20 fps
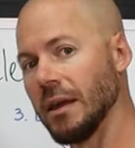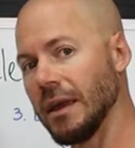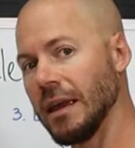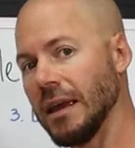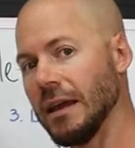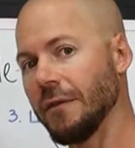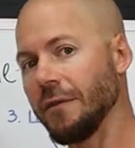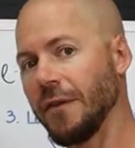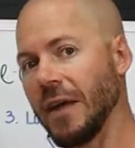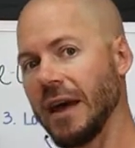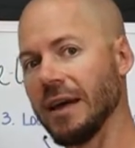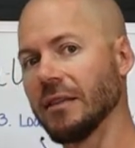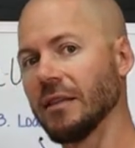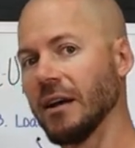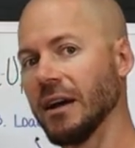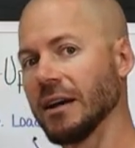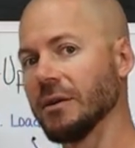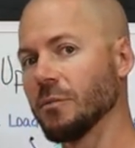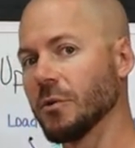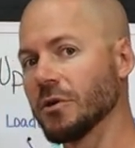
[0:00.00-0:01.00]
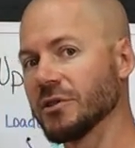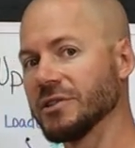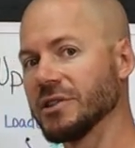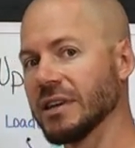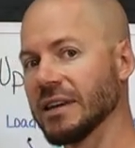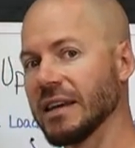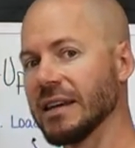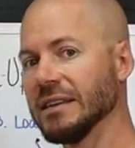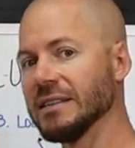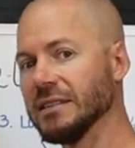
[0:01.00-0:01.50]
If that line were to
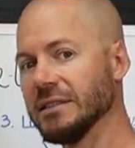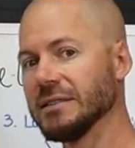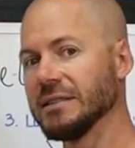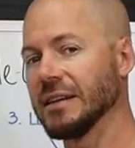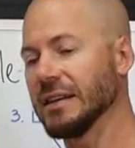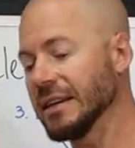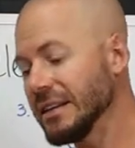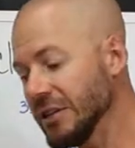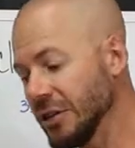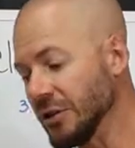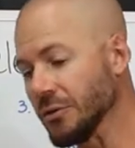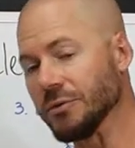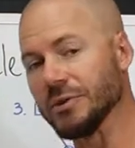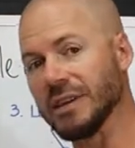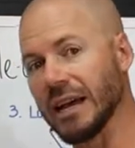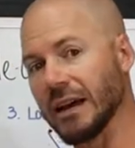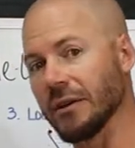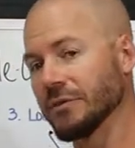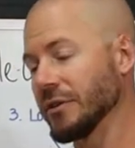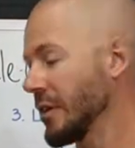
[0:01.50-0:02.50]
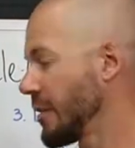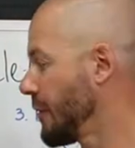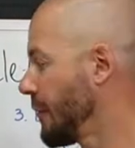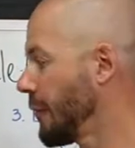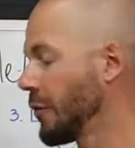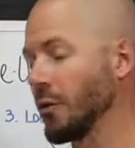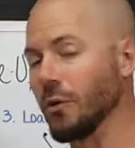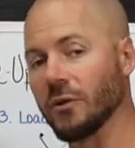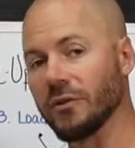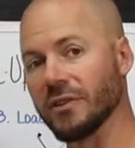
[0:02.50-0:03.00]
continue down to the
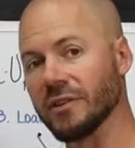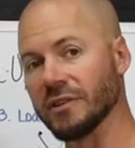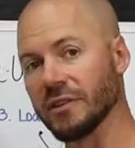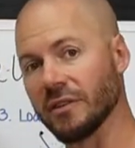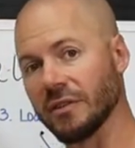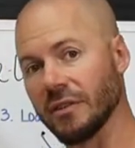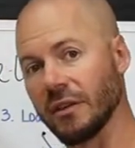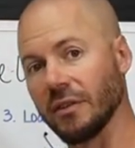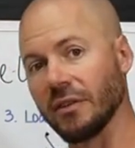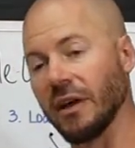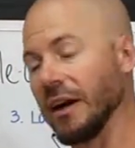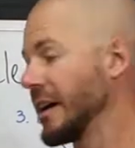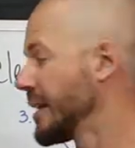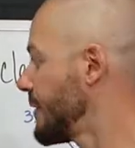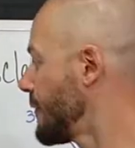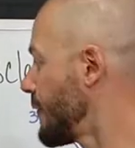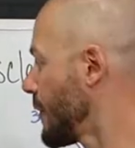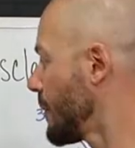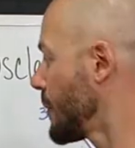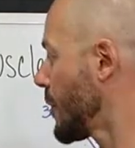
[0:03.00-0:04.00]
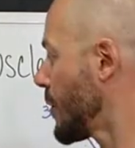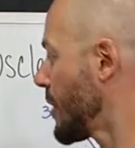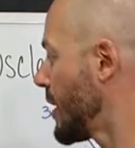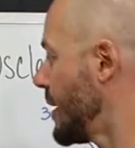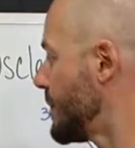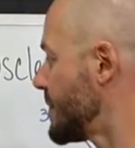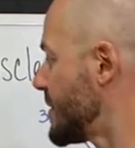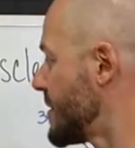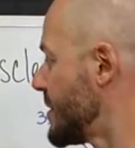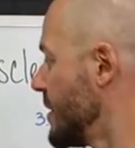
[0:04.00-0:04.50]
floor, the line from your
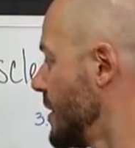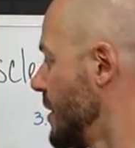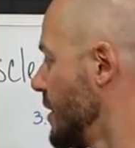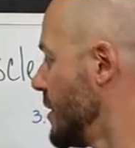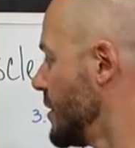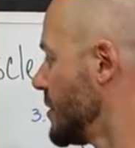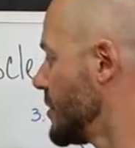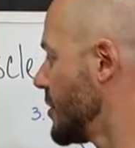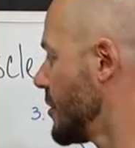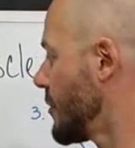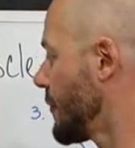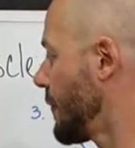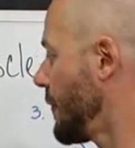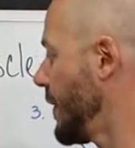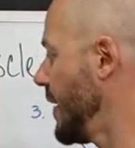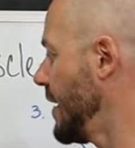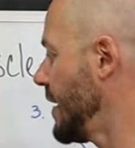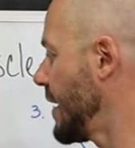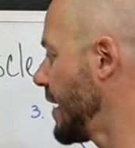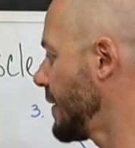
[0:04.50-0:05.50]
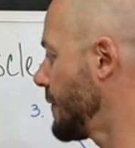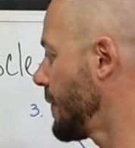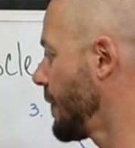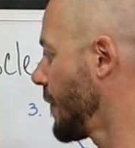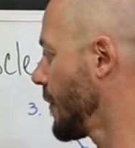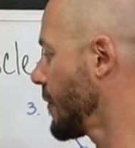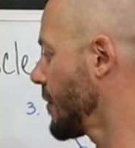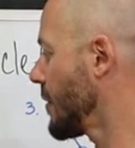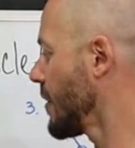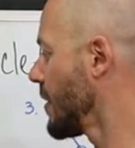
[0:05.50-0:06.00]
hips to your feet and
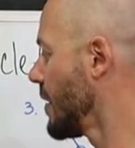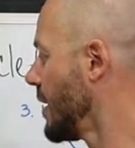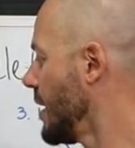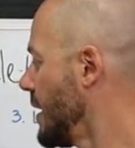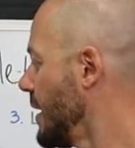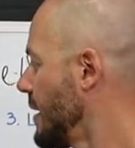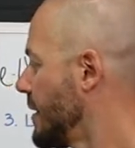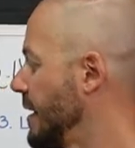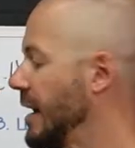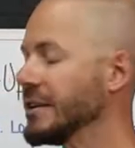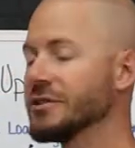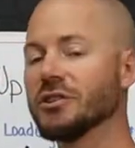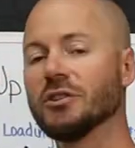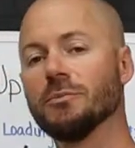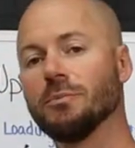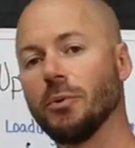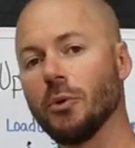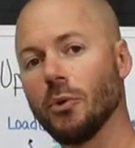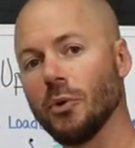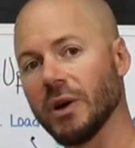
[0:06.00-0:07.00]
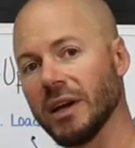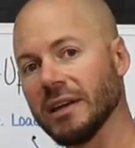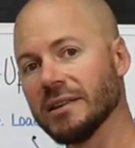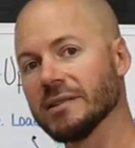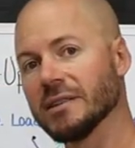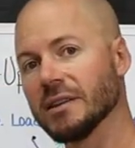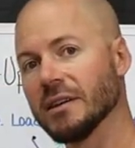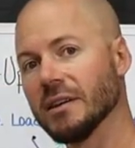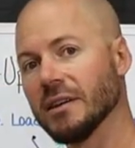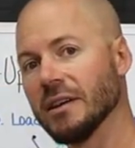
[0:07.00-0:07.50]
further, that should
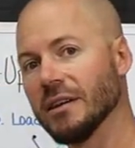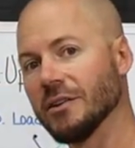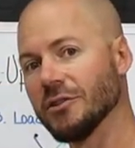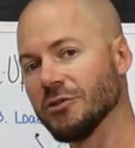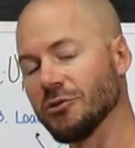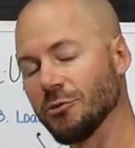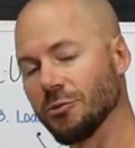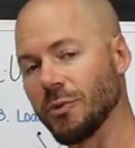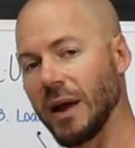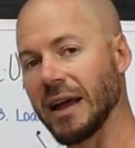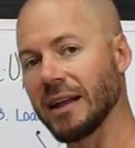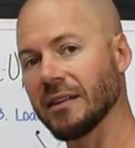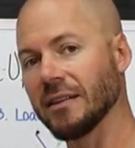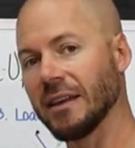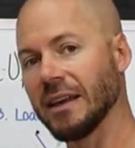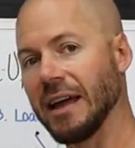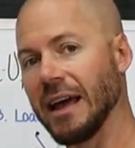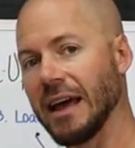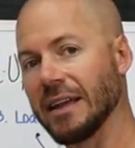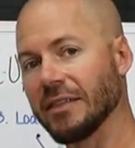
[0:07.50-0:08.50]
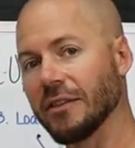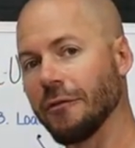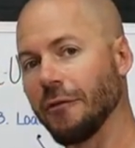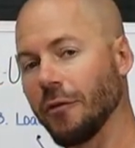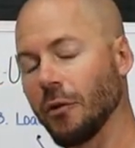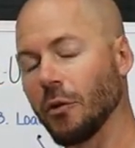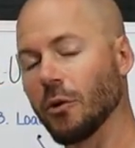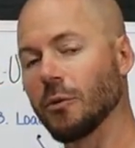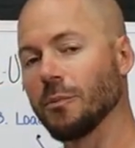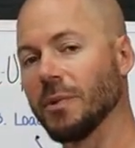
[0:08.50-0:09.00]
point directly at the
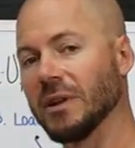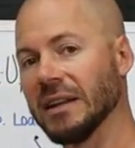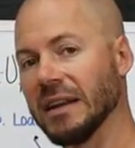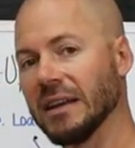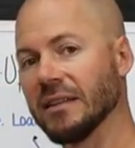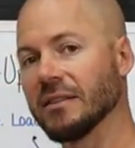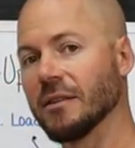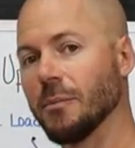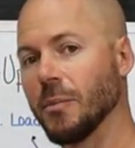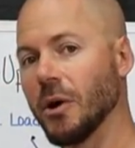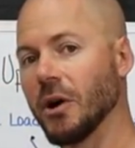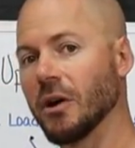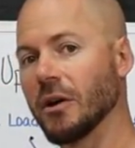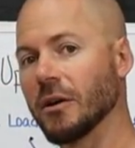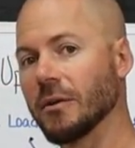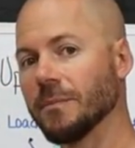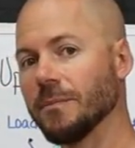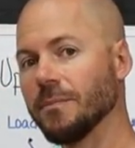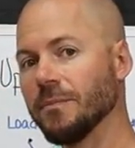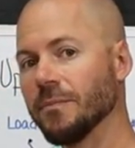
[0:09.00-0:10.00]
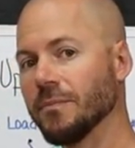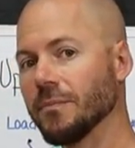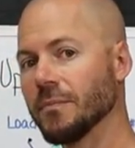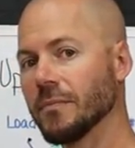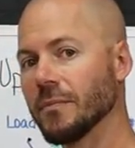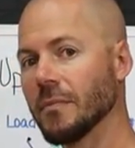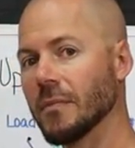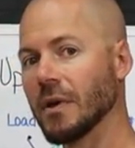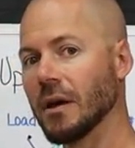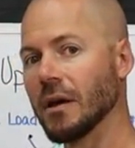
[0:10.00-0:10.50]
floor beneath the bar.
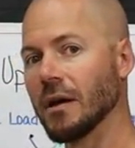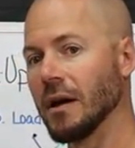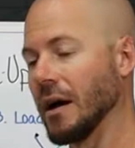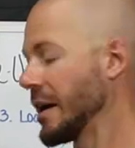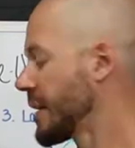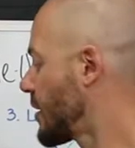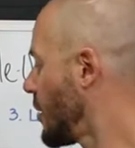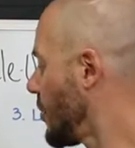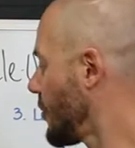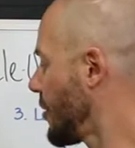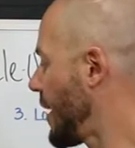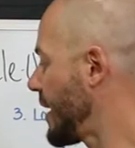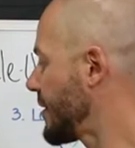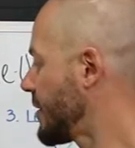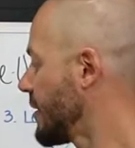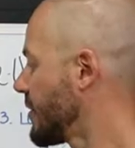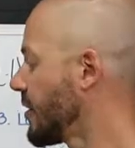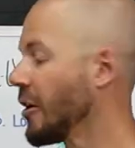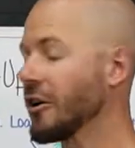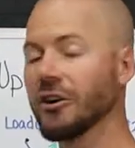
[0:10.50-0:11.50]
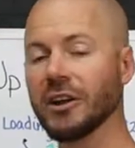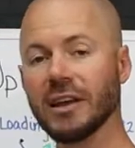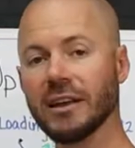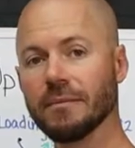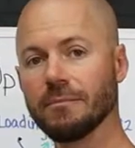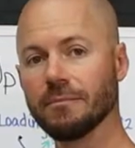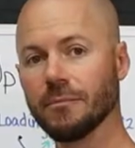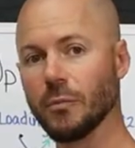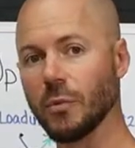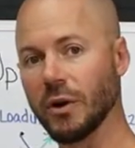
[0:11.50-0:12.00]
I call that the target,
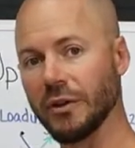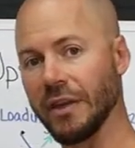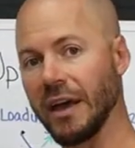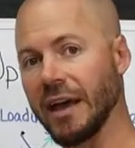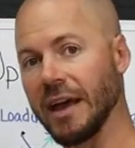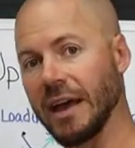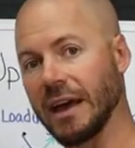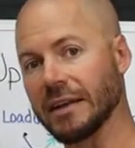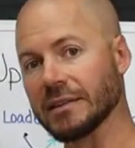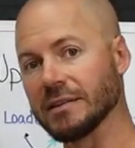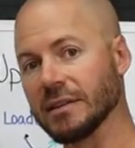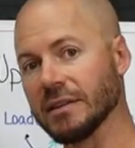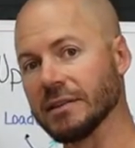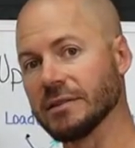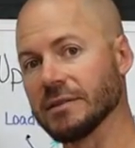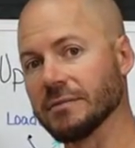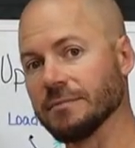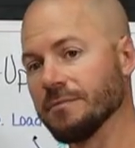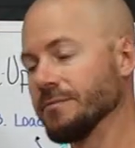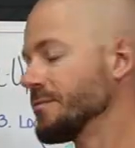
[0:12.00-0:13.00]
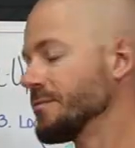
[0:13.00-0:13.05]
where that X is.